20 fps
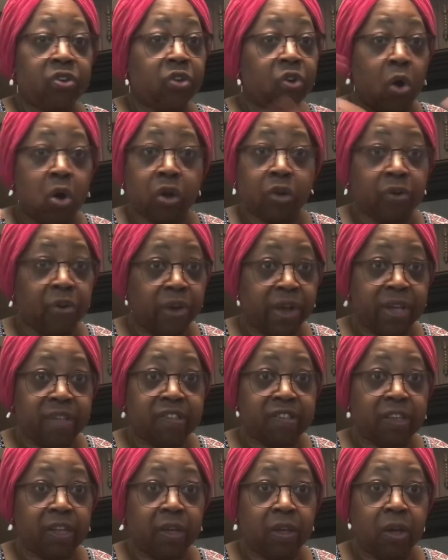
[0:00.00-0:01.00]
gone
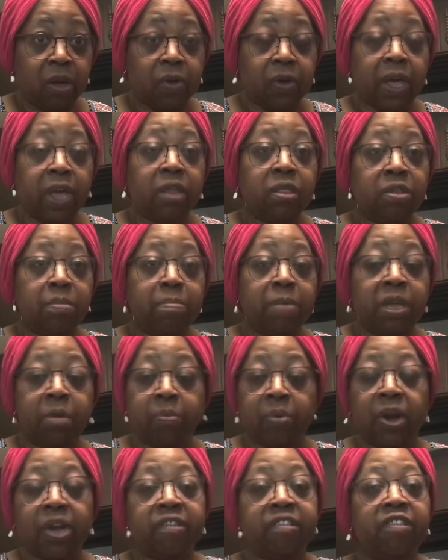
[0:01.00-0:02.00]
crazy. Okay, the meat
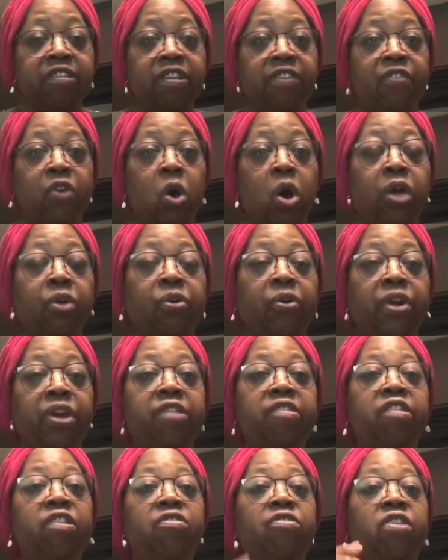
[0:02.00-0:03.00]
prices have gone
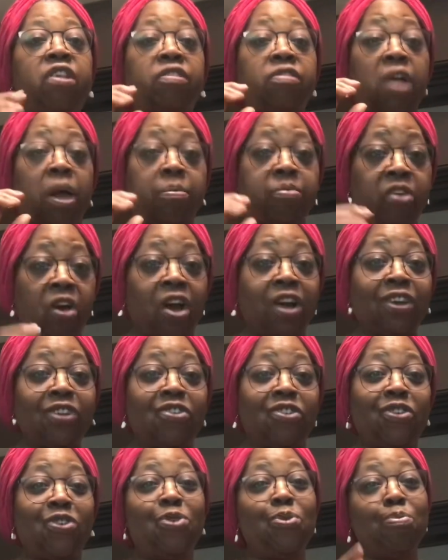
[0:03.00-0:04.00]
crazy. So I'm talking
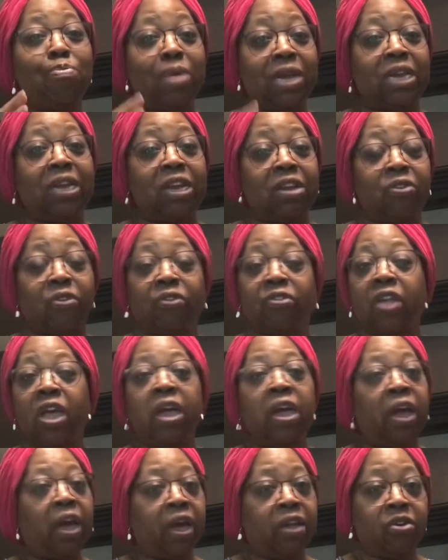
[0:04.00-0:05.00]
to you meat eaters.
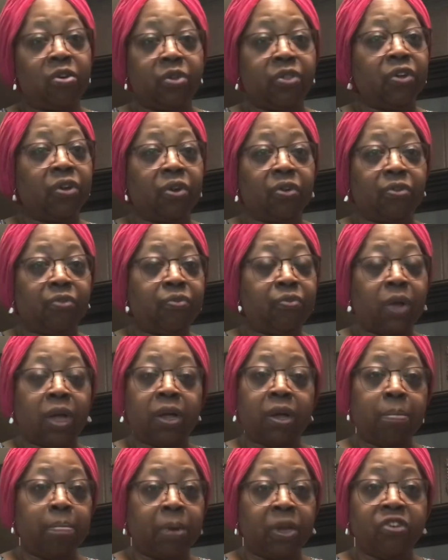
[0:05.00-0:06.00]
I know there are
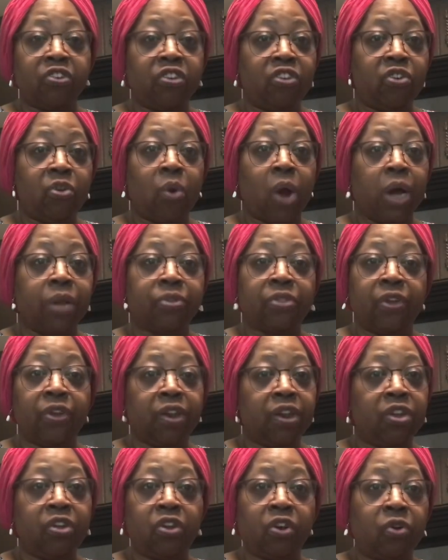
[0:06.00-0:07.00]
a bunch of you out there
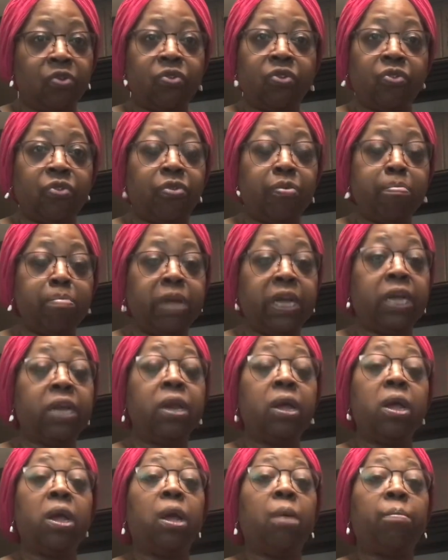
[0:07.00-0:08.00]
that you don't do the meat,
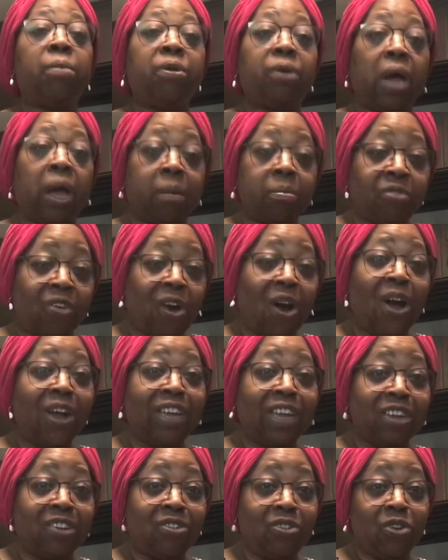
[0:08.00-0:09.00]
but I'm
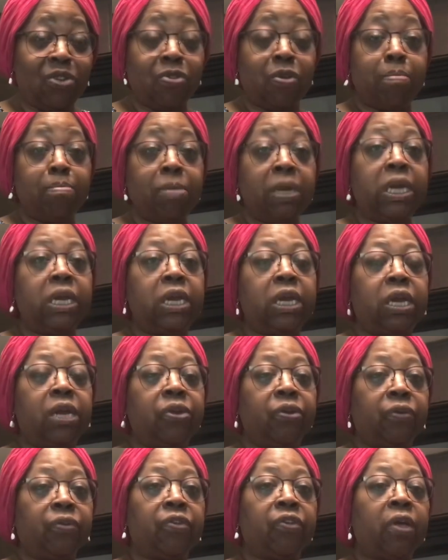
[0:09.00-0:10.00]
talking to the meat
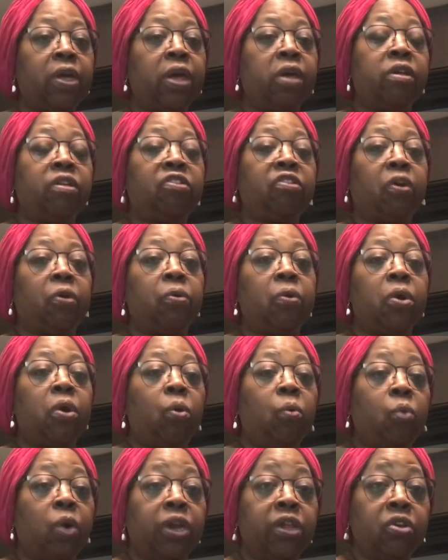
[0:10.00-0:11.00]
eaters. So
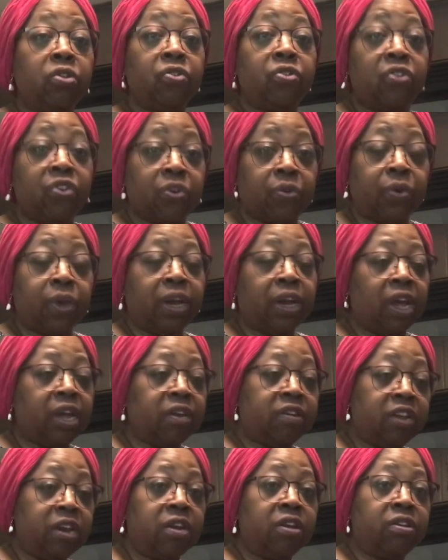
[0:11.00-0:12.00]
what do you do? And I
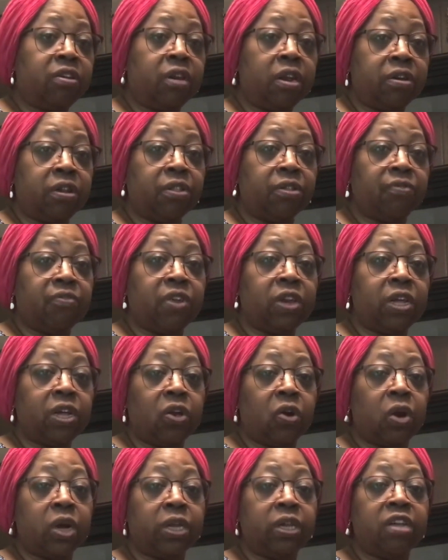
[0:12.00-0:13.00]
did a, another
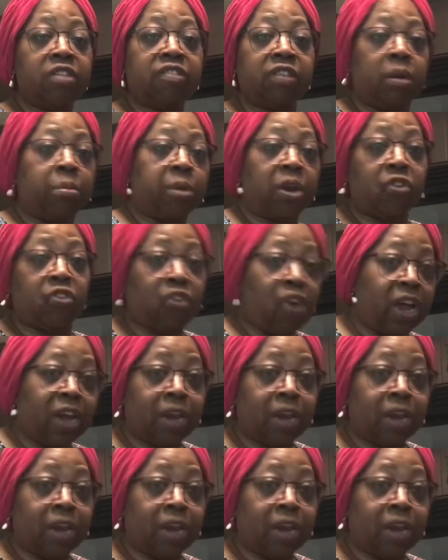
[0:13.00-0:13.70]
video on this, and I'm going to try